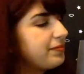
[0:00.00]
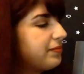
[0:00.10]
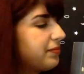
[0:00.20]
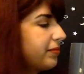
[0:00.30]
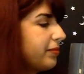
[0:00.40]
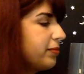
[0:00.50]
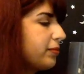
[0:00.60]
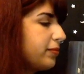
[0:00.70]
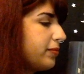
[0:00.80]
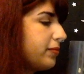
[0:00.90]

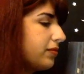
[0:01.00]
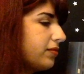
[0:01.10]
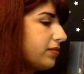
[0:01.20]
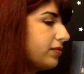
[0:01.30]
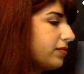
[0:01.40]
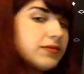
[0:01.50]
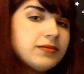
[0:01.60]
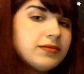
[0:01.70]
Nobody speaks.